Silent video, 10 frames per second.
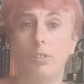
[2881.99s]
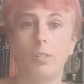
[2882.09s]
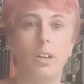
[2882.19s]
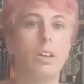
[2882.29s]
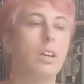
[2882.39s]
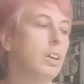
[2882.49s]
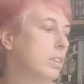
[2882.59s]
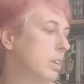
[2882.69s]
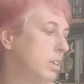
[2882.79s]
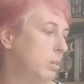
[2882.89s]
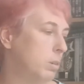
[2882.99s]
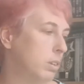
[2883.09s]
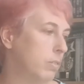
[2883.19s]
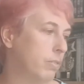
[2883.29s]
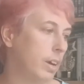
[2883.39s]
it, then you
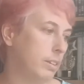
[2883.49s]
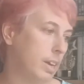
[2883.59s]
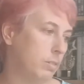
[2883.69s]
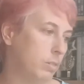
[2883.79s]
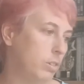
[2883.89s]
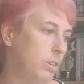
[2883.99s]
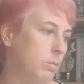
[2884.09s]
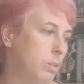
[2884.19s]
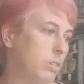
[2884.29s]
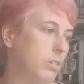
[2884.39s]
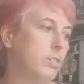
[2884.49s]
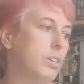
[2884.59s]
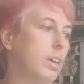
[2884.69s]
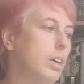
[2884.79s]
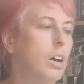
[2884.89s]
wouldn't find out. You would just
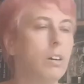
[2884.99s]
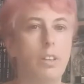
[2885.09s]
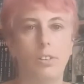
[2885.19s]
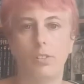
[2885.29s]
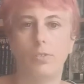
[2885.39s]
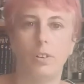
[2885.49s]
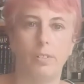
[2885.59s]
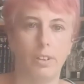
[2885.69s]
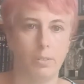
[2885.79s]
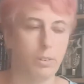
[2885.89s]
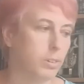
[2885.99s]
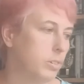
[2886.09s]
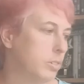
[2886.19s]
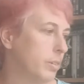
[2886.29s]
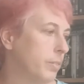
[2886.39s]
say, oh, they're just following the
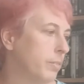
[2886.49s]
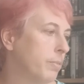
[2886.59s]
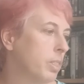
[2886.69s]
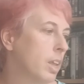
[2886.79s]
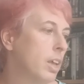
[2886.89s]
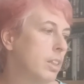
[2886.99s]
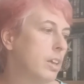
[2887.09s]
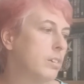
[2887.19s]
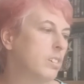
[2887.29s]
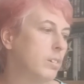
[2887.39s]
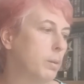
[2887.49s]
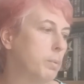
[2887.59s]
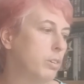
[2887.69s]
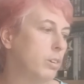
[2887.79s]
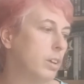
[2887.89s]
rules. There's also an
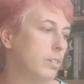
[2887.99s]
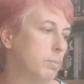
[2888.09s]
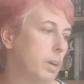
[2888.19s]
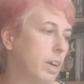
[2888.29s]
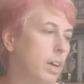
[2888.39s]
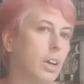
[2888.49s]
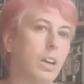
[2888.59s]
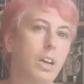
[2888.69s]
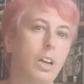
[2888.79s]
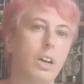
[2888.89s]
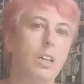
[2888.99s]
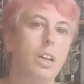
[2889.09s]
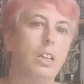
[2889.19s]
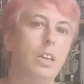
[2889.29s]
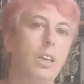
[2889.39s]
opportunism here.
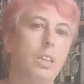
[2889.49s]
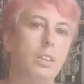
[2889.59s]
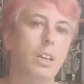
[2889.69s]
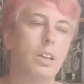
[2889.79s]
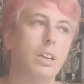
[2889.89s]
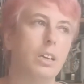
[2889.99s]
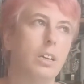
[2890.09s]
Clearly, the